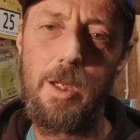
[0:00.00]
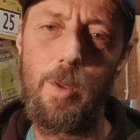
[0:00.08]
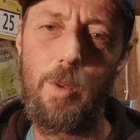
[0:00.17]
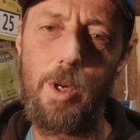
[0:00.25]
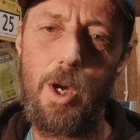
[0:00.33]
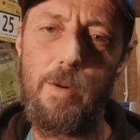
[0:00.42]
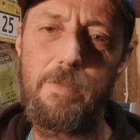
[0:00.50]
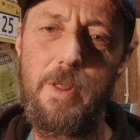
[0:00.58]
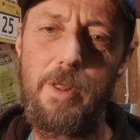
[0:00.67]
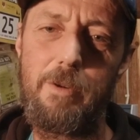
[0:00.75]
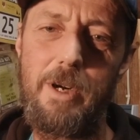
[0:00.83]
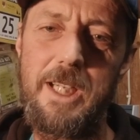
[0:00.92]
We're off to
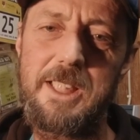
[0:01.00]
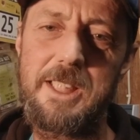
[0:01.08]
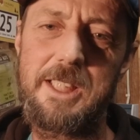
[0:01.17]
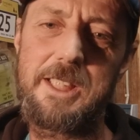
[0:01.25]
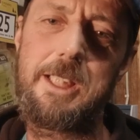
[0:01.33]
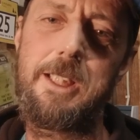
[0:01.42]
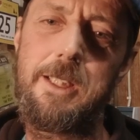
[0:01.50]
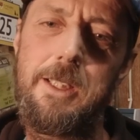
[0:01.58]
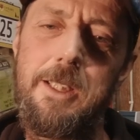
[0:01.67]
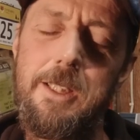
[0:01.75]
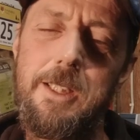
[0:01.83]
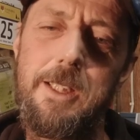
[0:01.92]
the races.
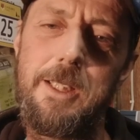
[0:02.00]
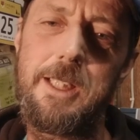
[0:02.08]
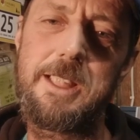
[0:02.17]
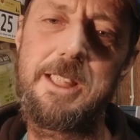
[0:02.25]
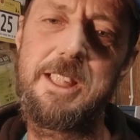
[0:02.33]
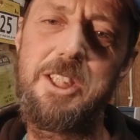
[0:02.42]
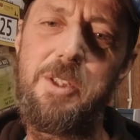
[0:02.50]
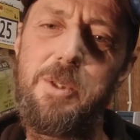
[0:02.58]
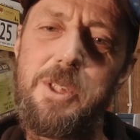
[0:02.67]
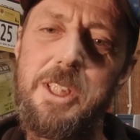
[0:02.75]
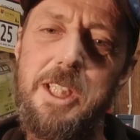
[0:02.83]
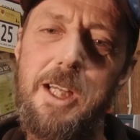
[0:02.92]
This is the
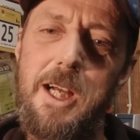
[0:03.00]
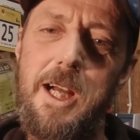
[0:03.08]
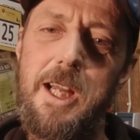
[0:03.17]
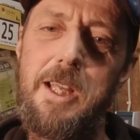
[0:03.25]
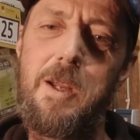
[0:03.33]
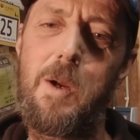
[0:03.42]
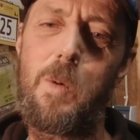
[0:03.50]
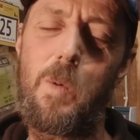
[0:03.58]
UCI